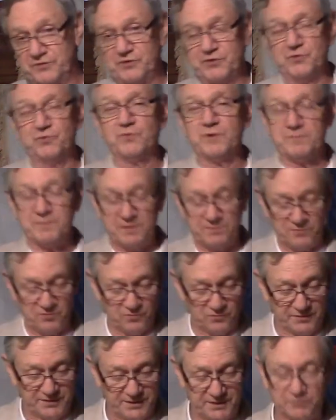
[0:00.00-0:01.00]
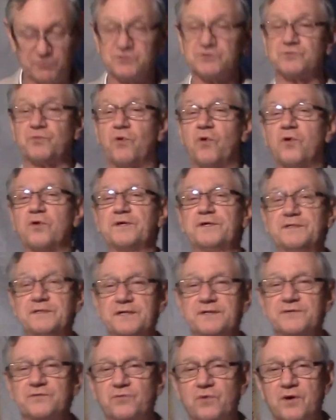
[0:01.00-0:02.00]
you remember when he was walking
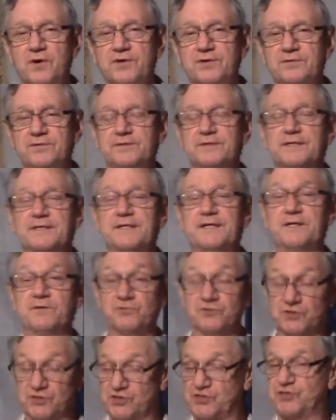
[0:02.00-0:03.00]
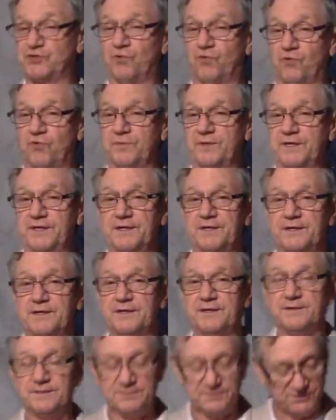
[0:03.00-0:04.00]
on the water and it was a stormy,
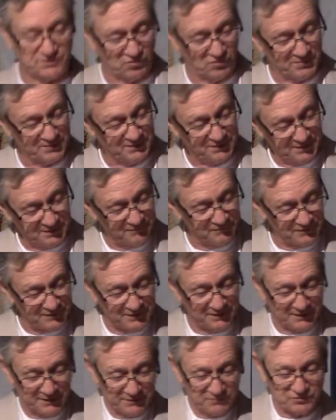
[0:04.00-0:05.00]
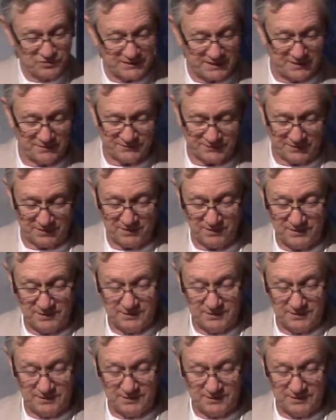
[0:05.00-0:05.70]
stormy evening and he was out there.